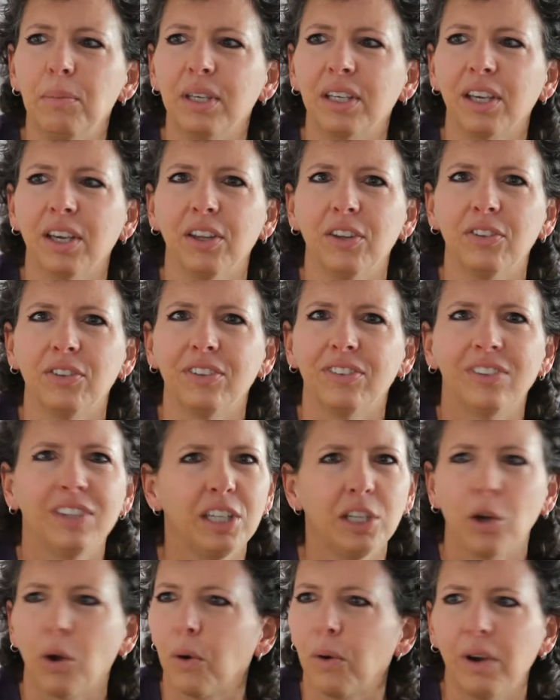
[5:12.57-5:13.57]
Because isn't
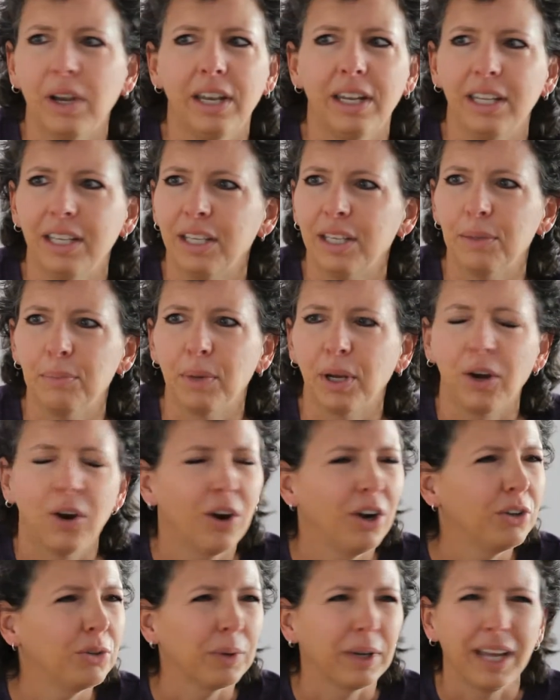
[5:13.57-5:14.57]
he already in my
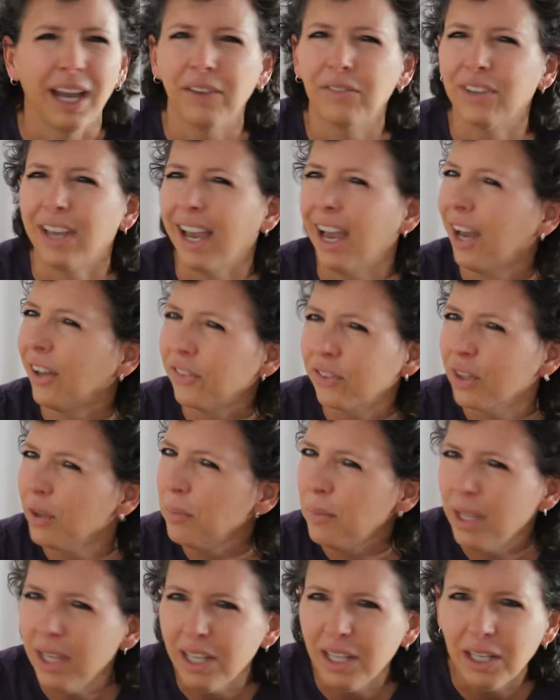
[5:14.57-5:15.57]
heart? Do I have to ask
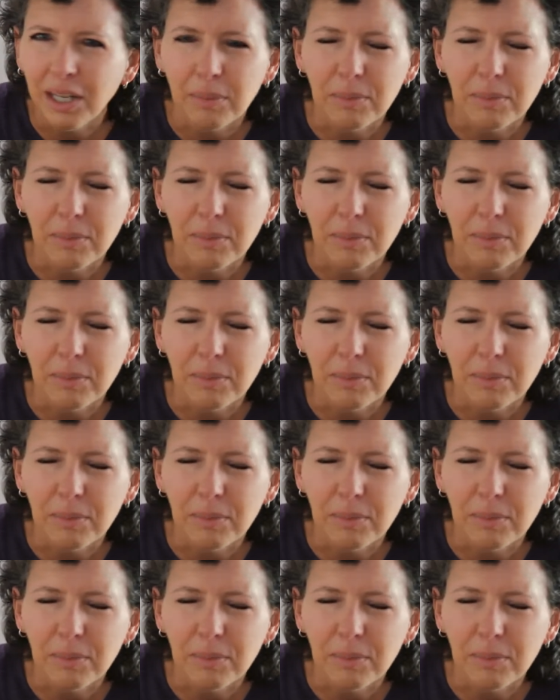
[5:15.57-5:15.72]
him in?